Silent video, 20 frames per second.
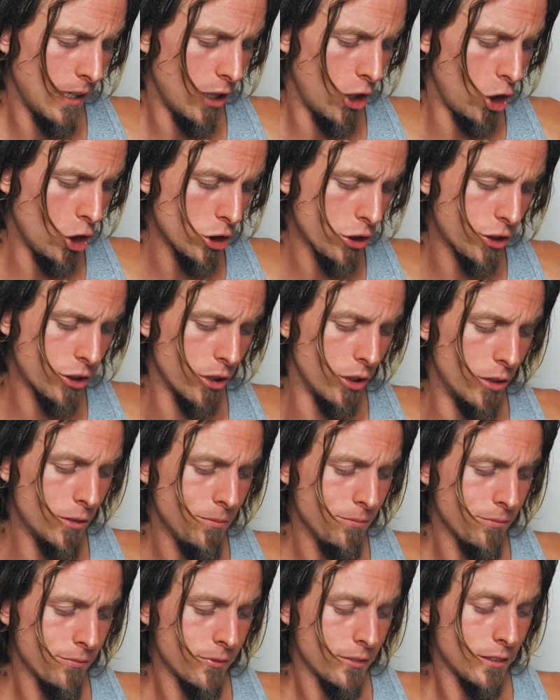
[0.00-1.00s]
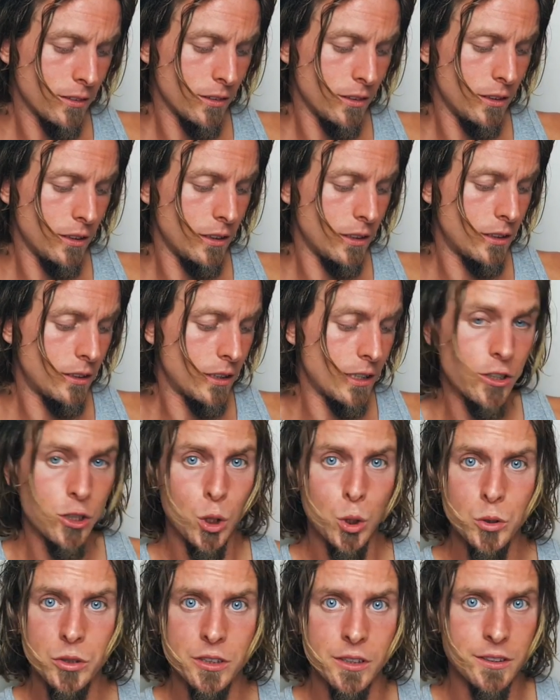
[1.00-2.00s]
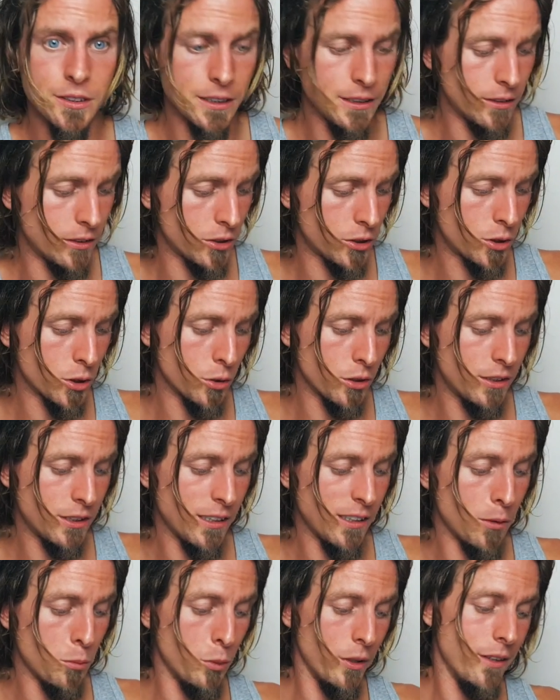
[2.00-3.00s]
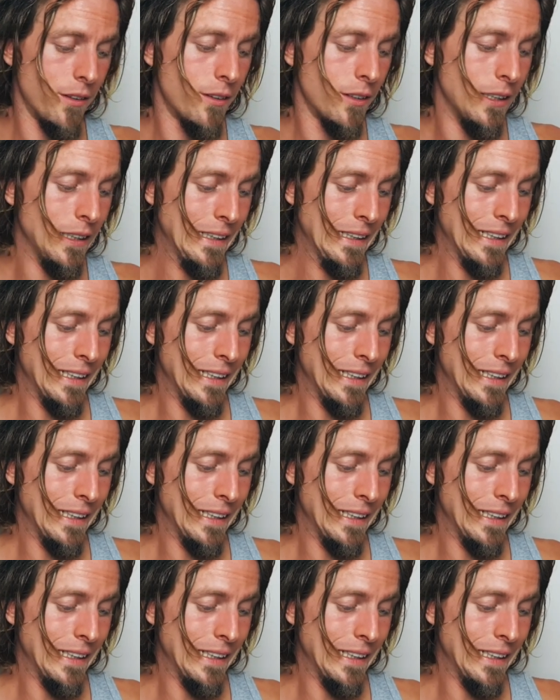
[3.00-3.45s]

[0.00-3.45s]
Also, ketosis is associated with